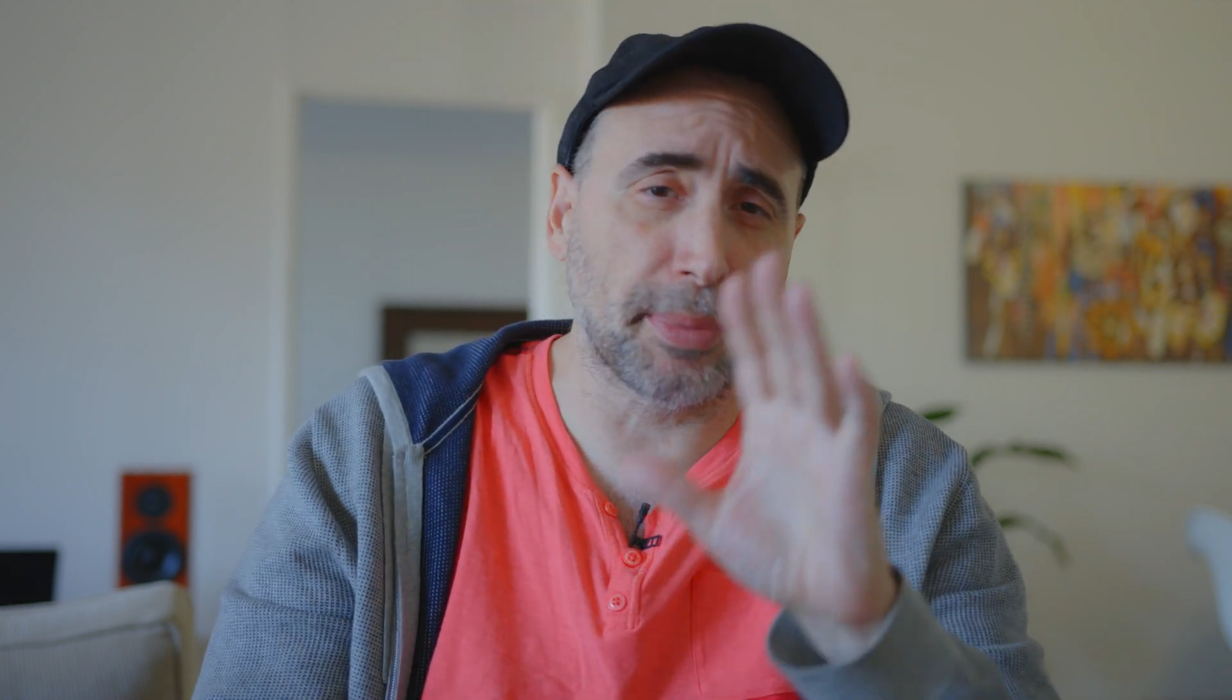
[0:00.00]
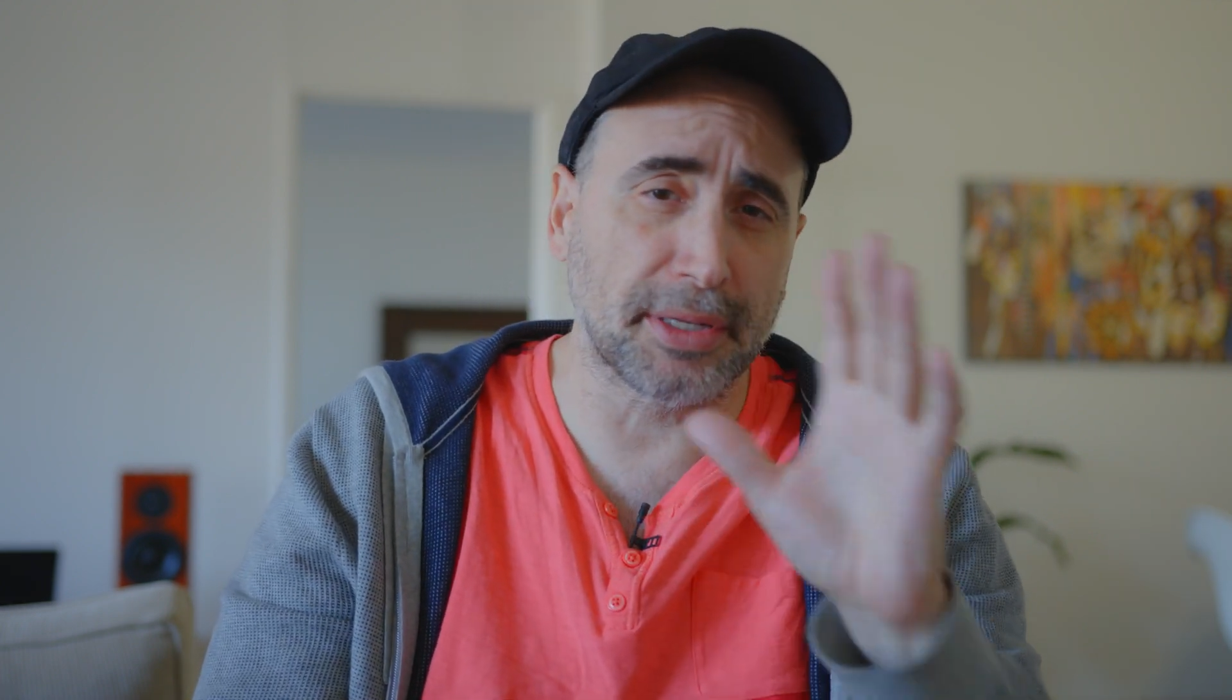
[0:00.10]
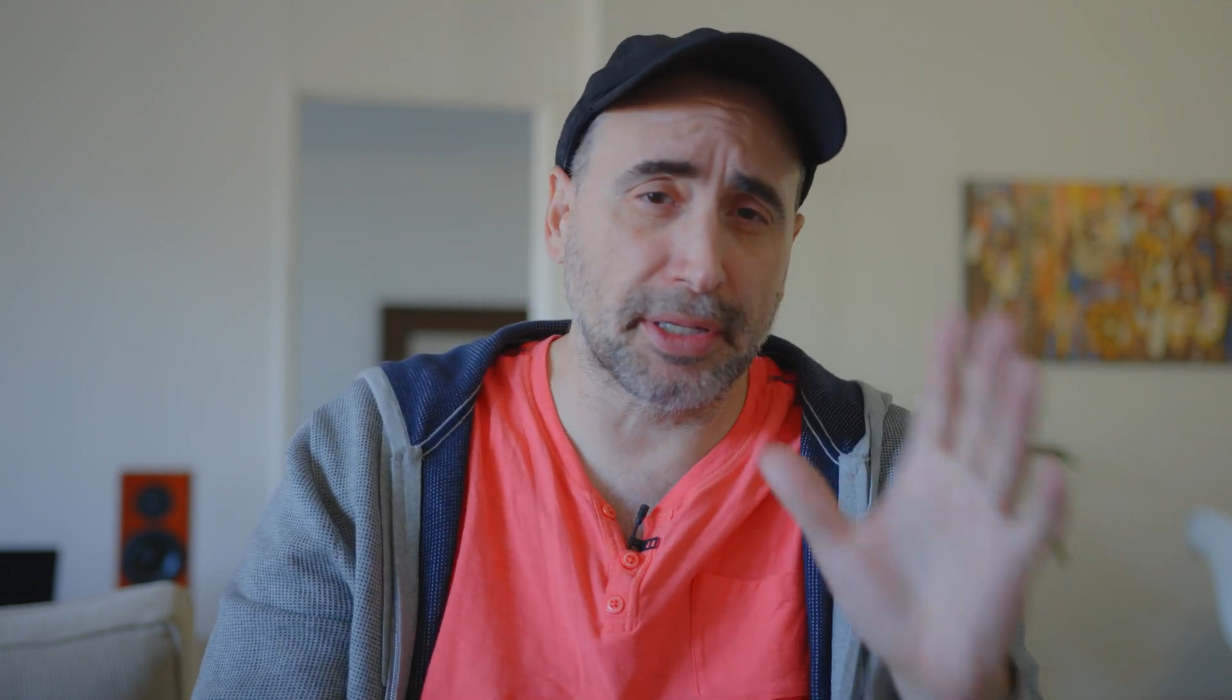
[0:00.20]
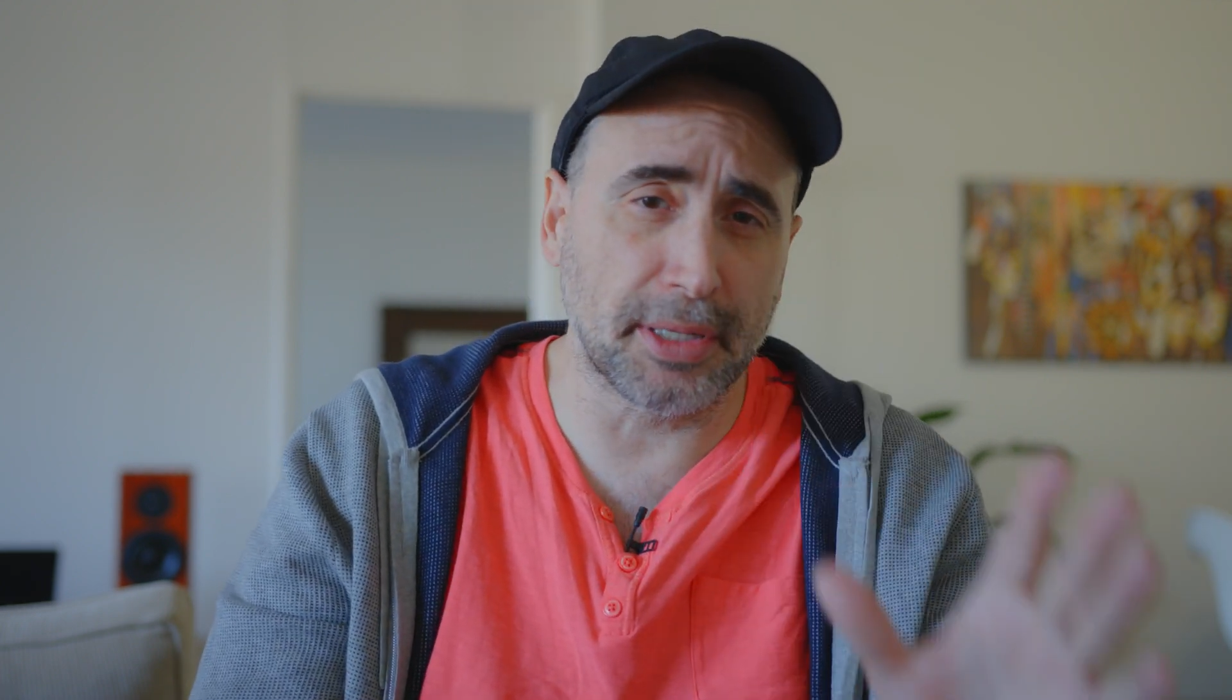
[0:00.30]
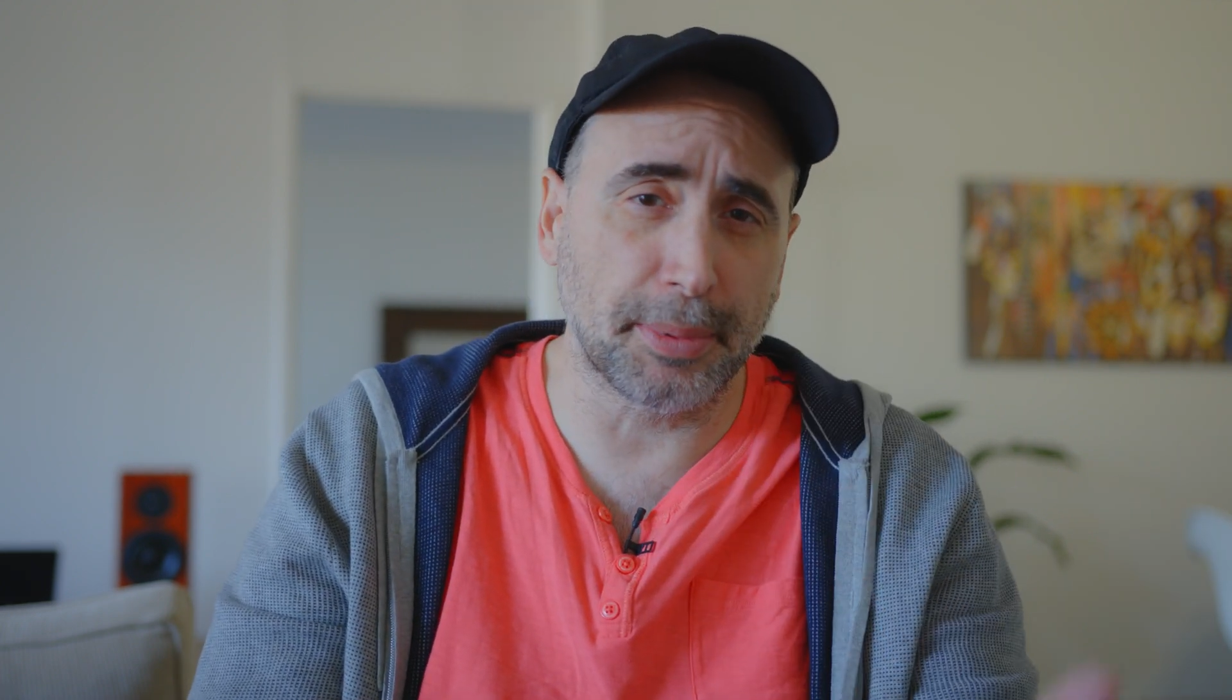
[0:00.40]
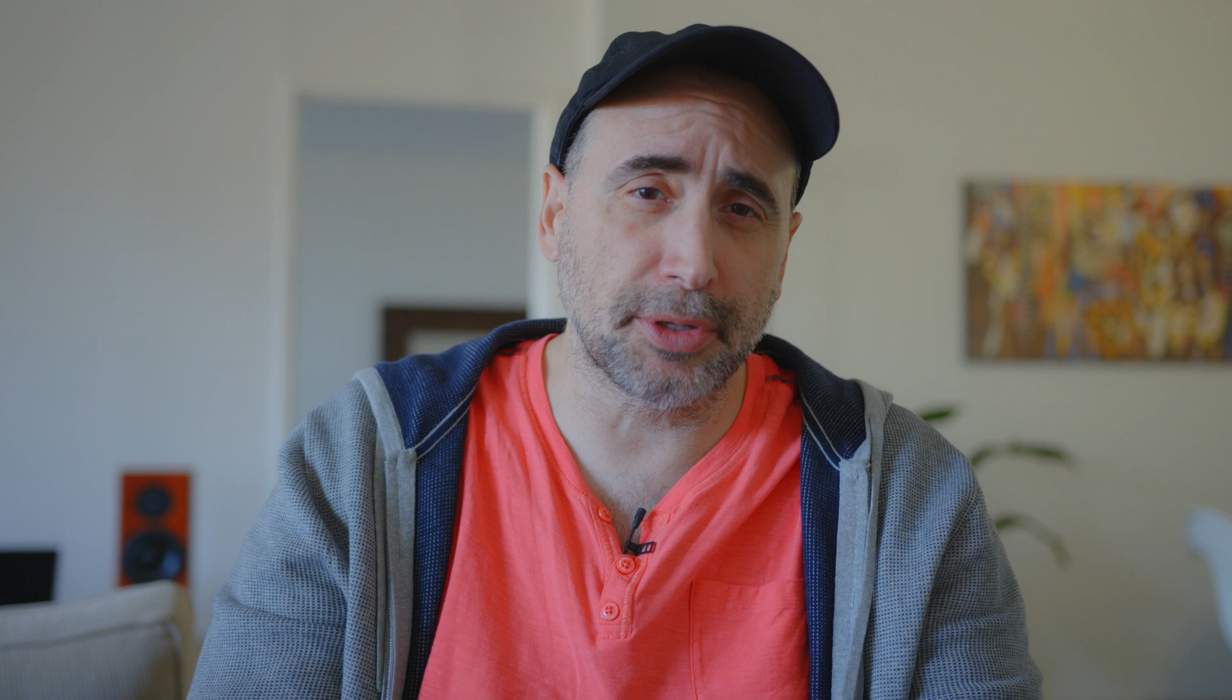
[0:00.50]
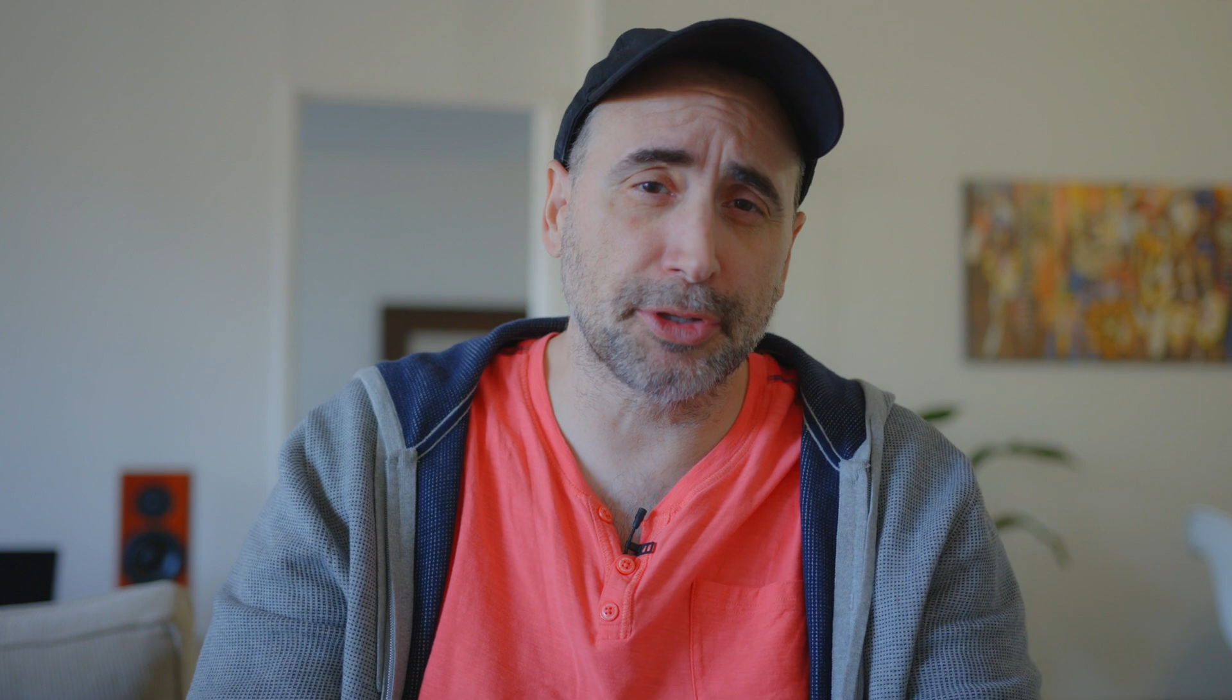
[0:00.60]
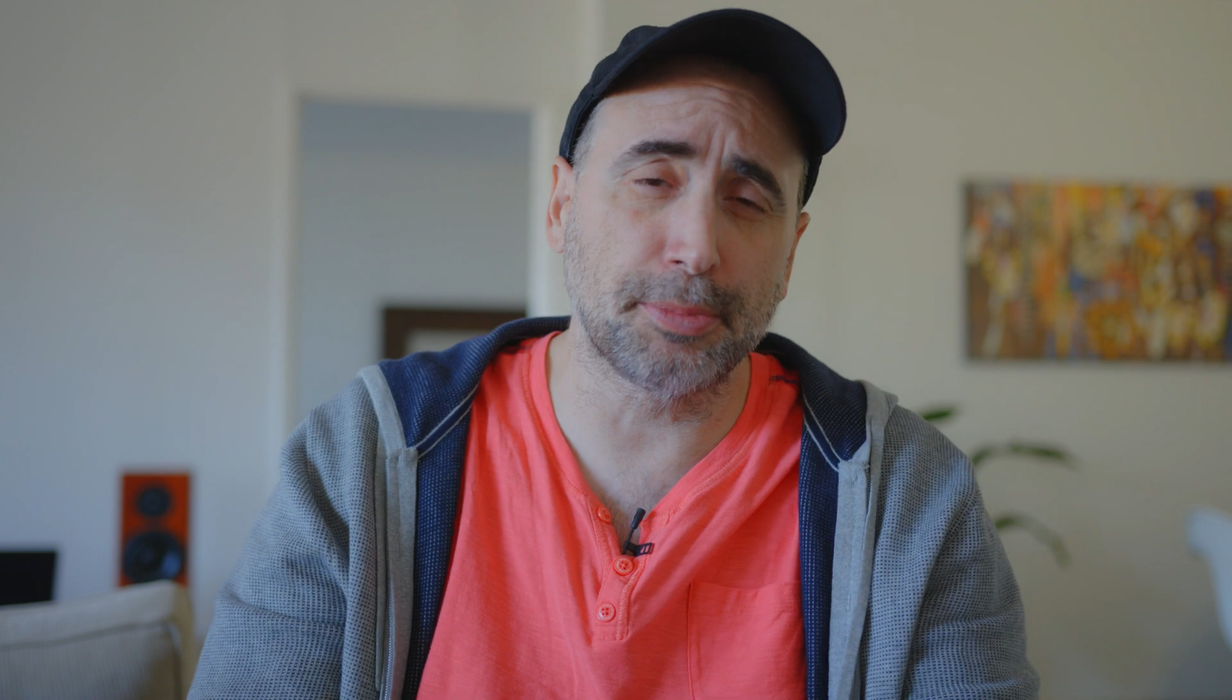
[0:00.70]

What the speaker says: about the typical